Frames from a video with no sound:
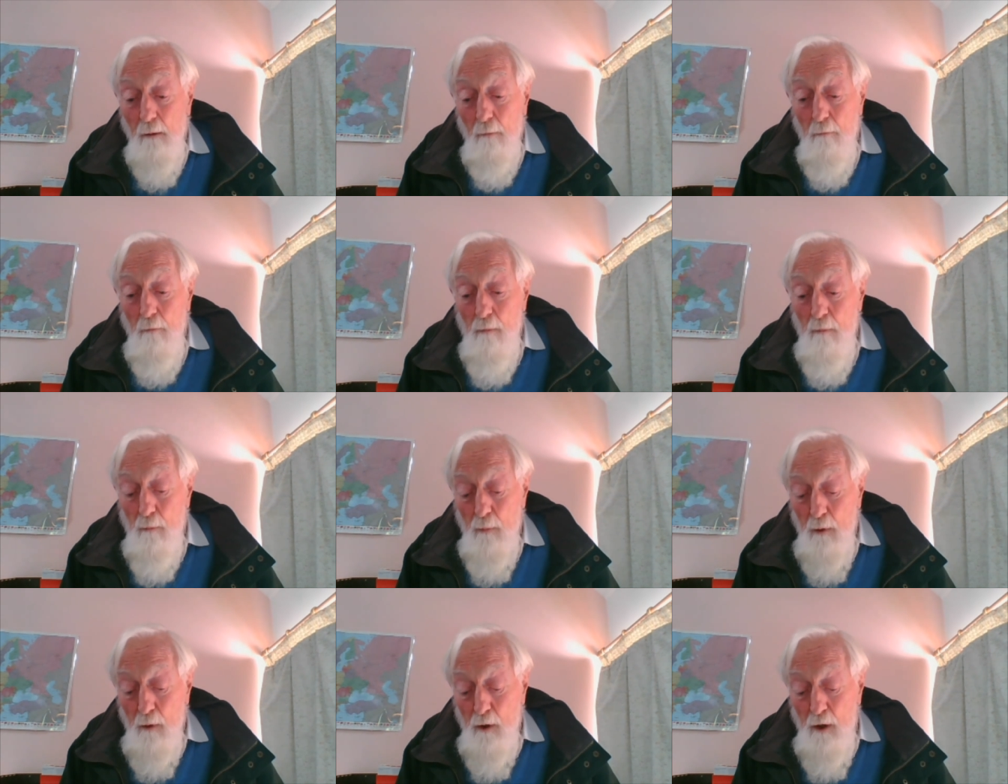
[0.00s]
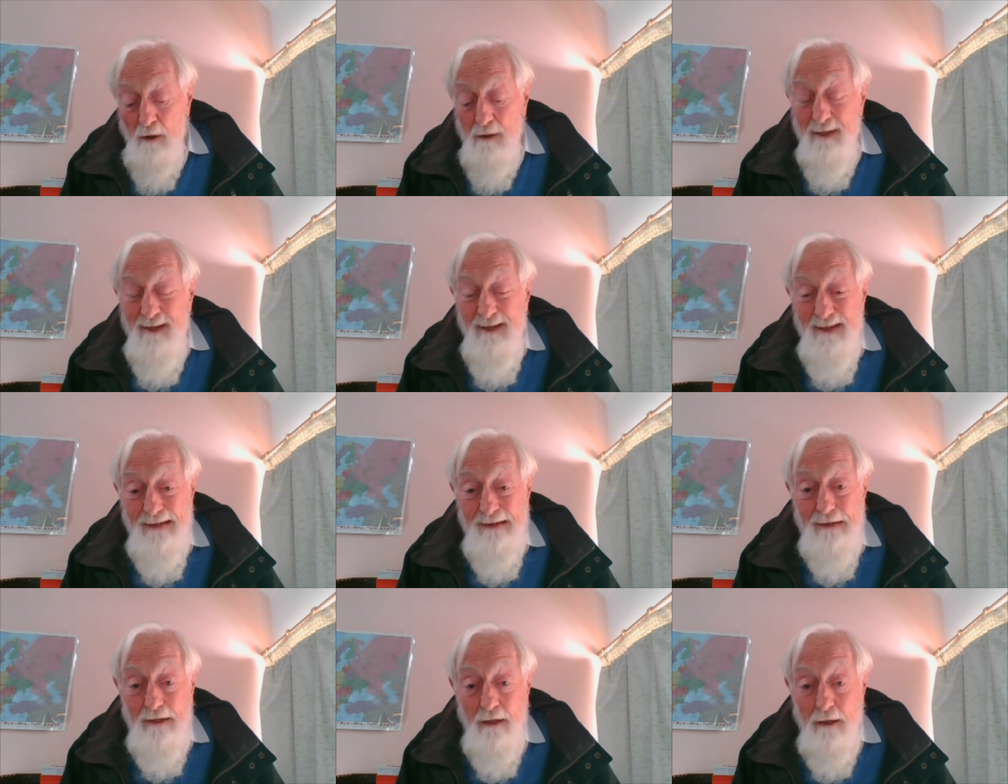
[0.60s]
or um,
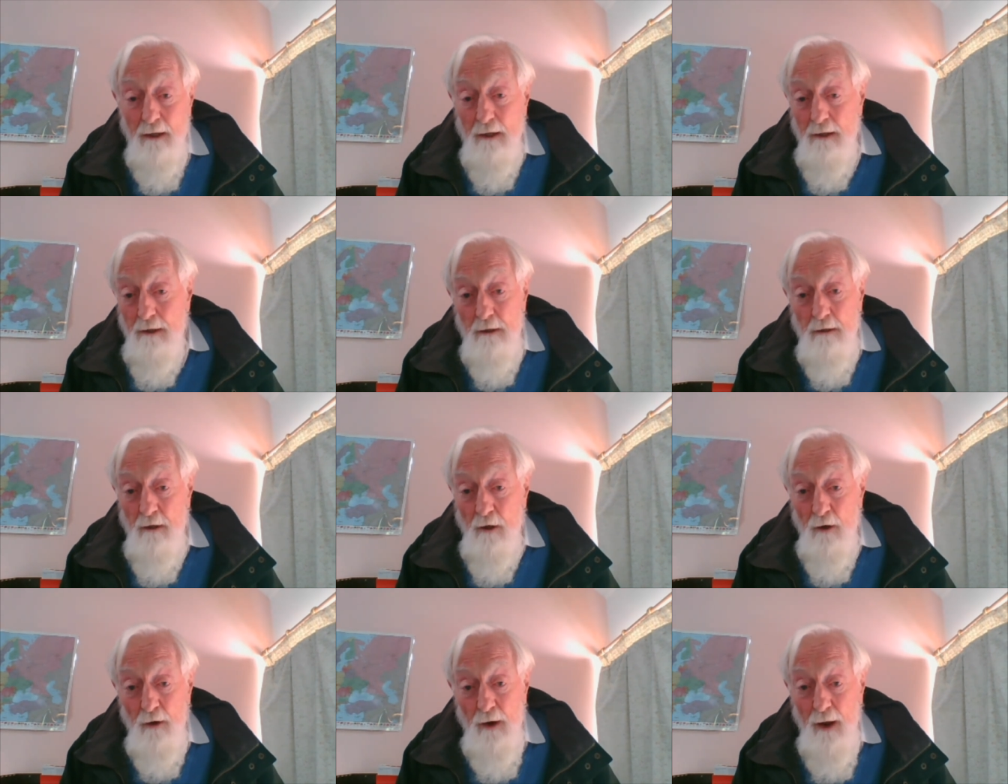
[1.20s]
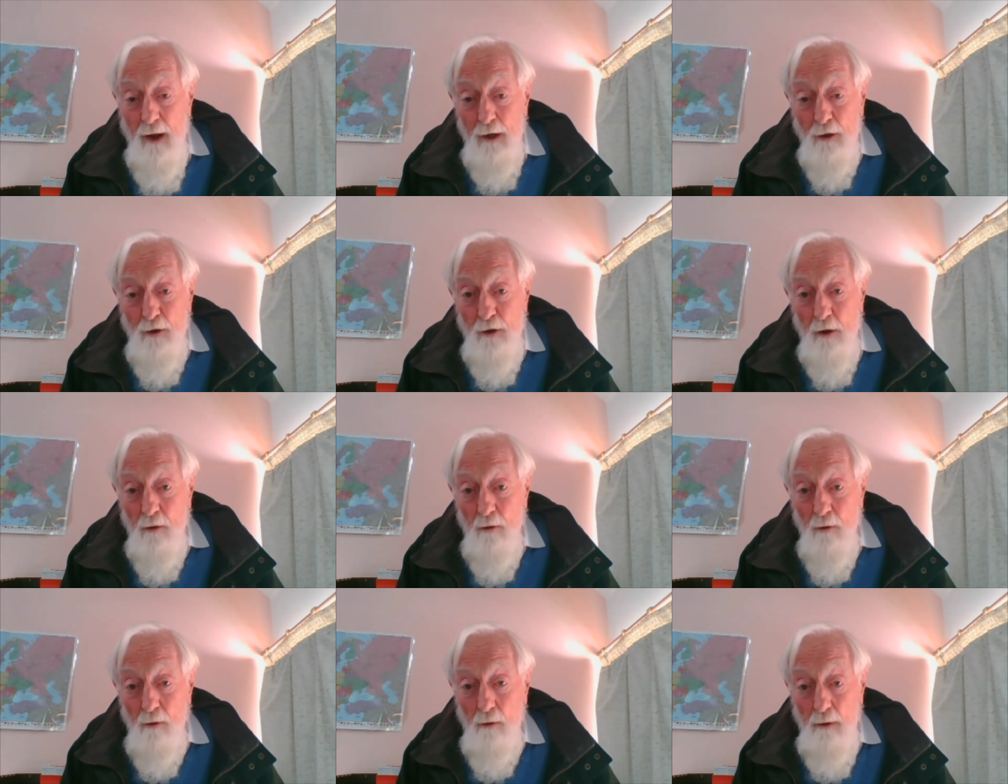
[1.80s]
concerted
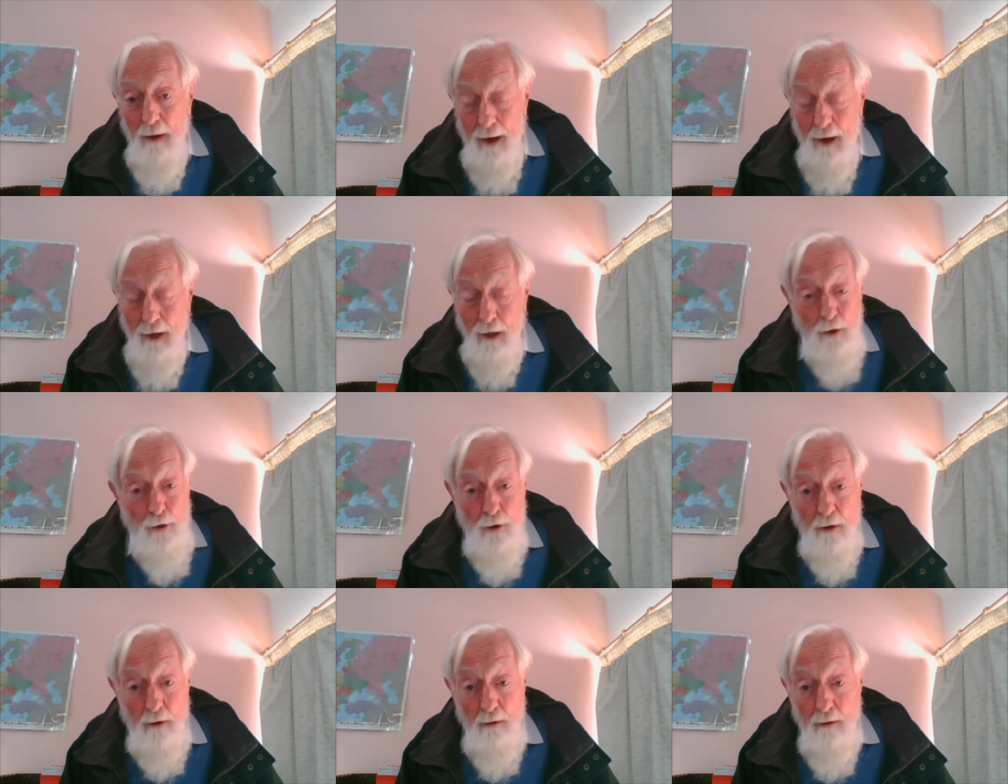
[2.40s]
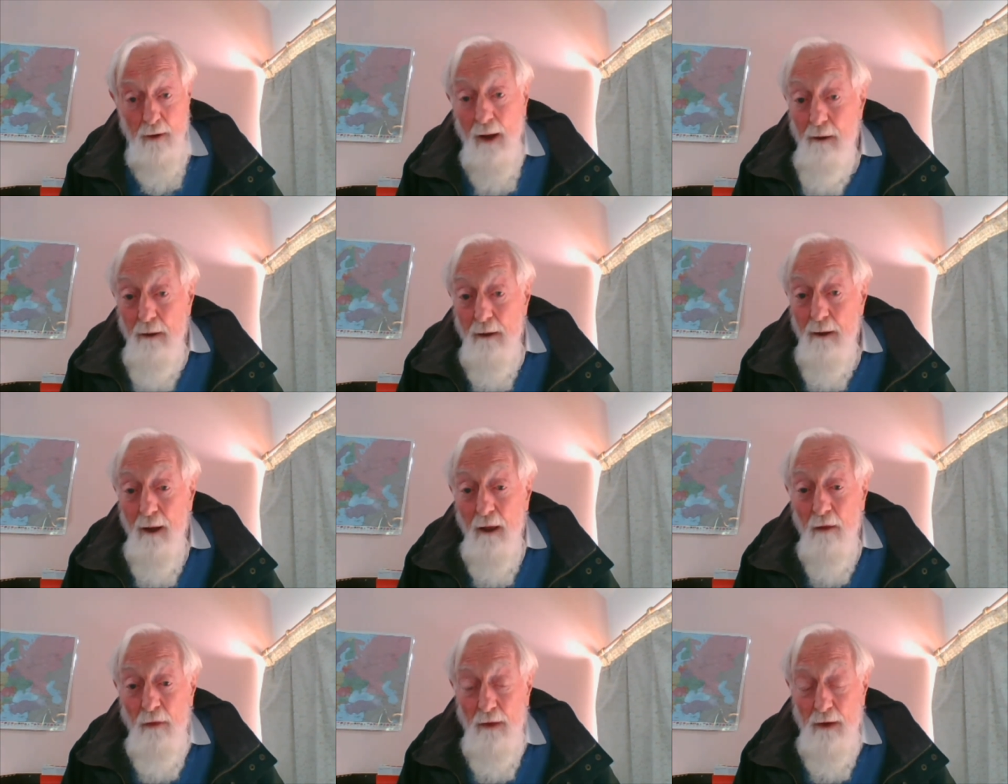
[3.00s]
international action,
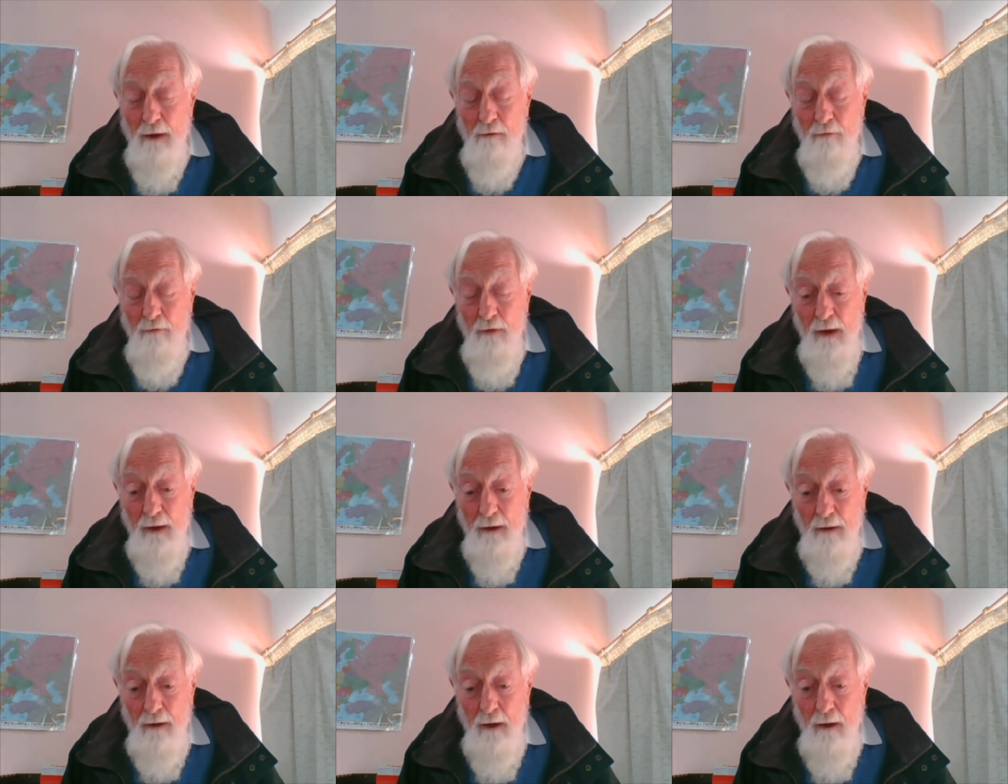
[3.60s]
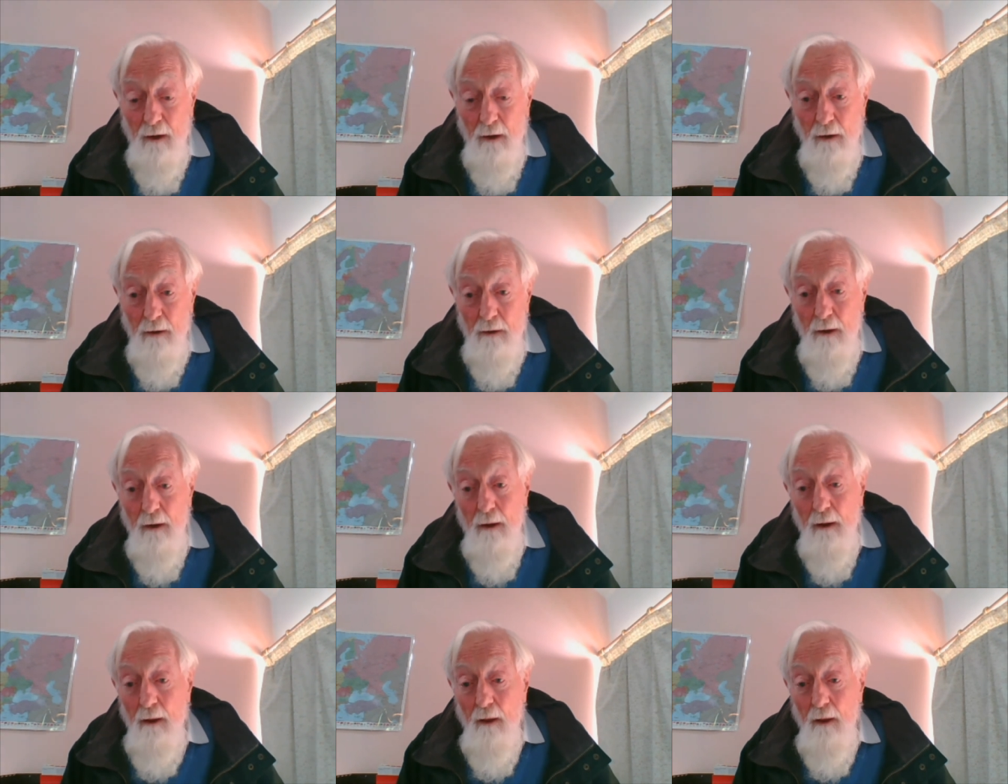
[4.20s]
nothing of that kind.